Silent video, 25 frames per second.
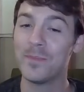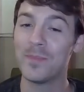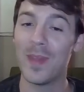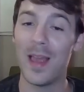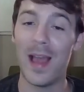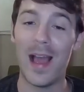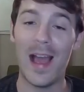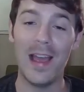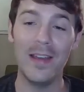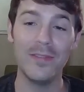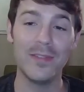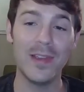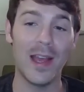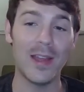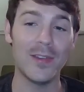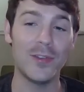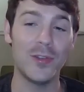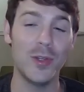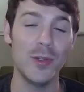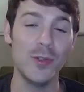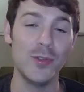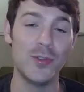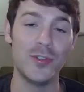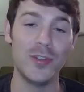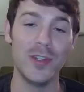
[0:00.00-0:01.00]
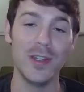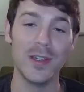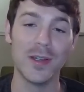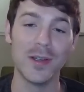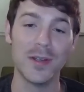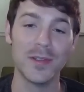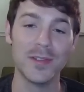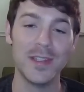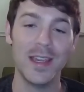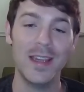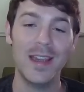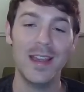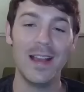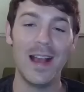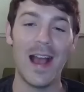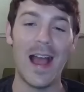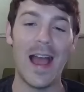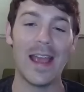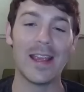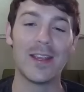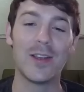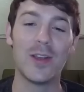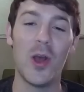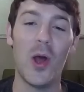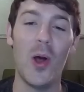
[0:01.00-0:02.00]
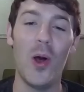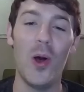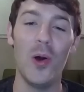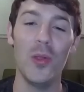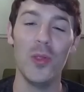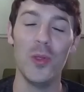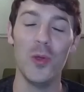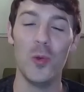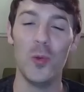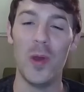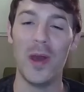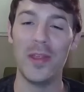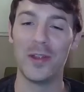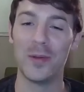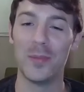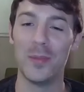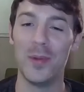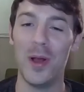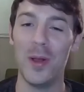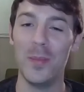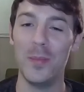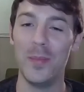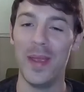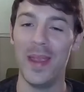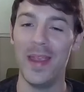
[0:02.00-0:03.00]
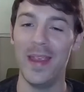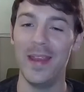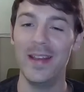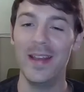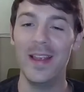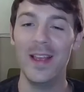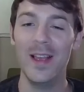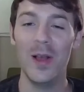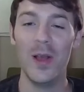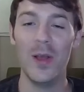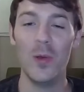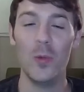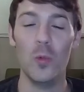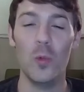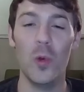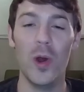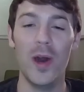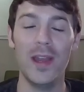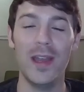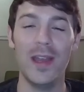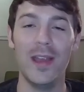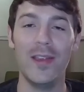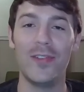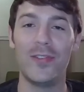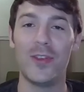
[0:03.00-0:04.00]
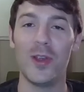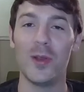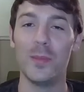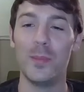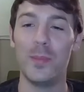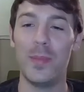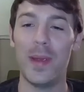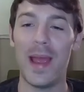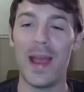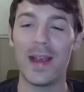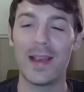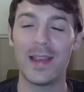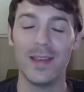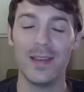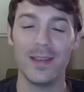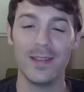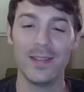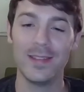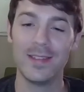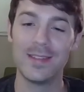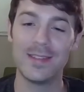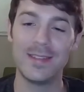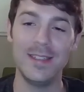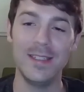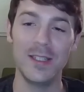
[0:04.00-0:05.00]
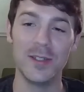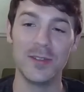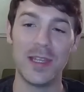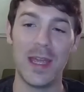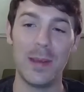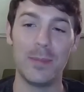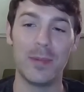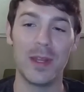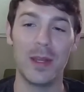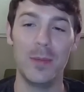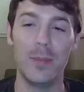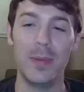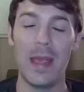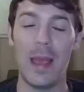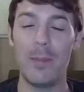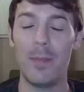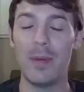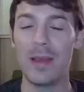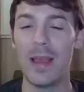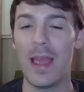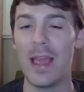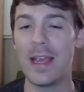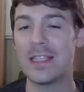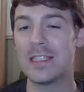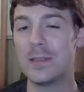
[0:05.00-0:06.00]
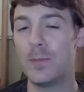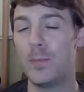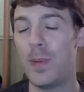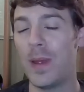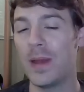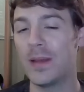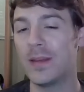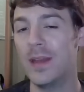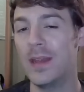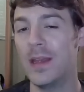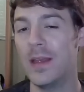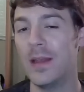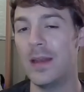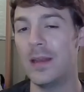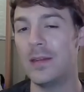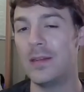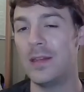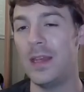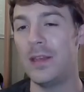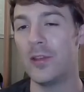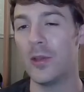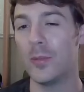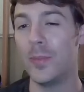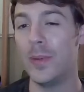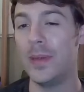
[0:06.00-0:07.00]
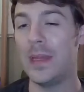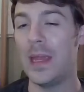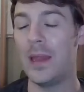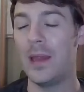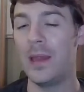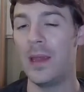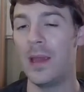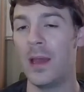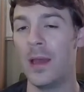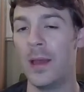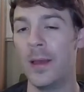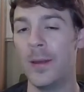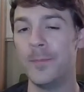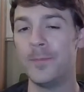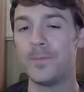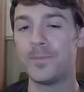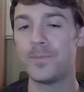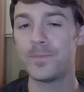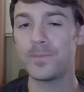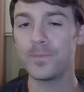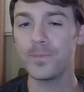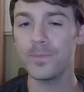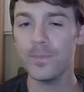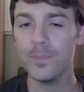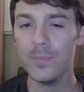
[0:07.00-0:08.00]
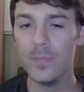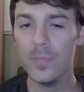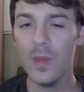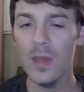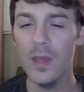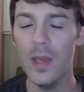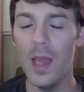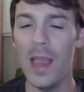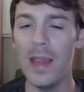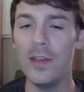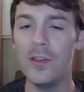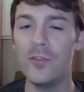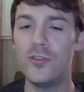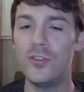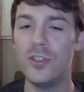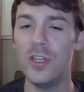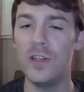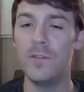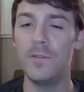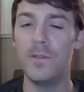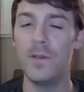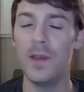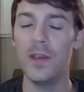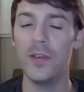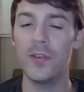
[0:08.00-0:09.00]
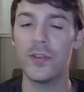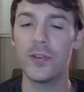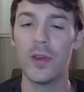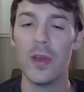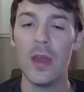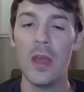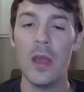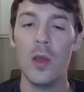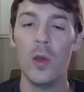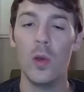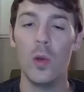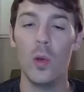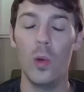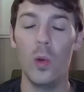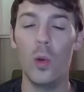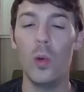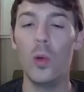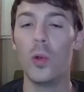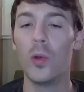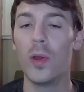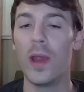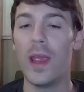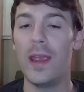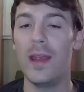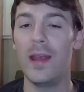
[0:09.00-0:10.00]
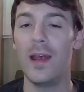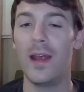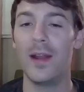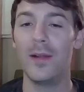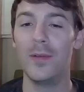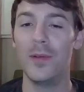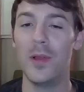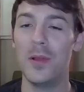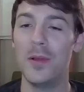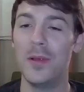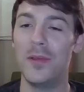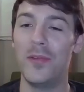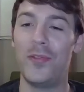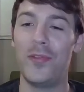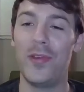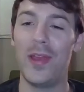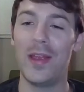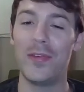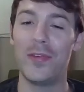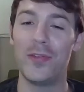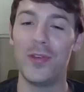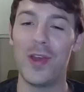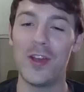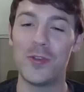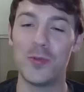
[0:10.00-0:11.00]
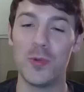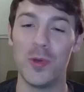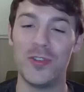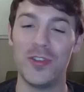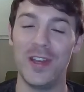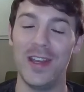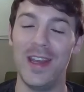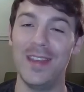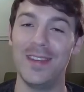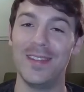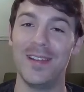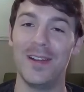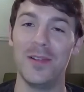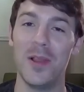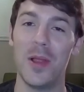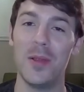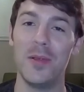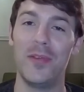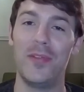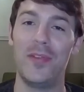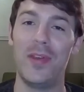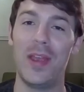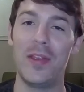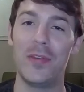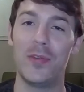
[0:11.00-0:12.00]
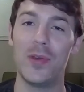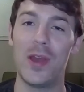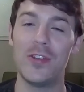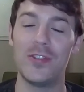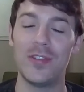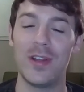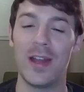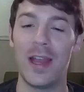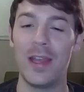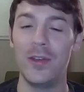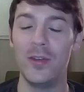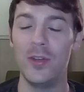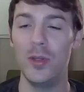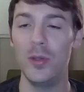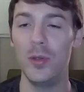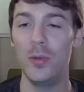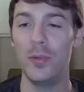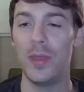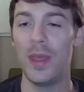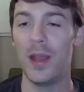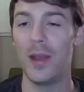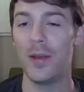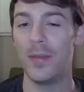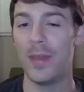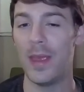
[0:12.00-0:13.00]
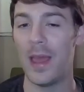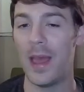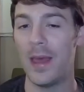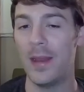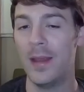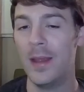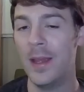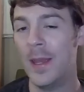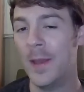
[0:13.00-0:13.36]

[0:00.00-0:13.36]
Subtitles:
I've got 2 shields. I call the Weather Ball bait. What is their back Steel type going to be? I'm expecting it to either be a G-Fisk or an Alolan Sandslash, which it is an Alolan Sandslash, and I knew there that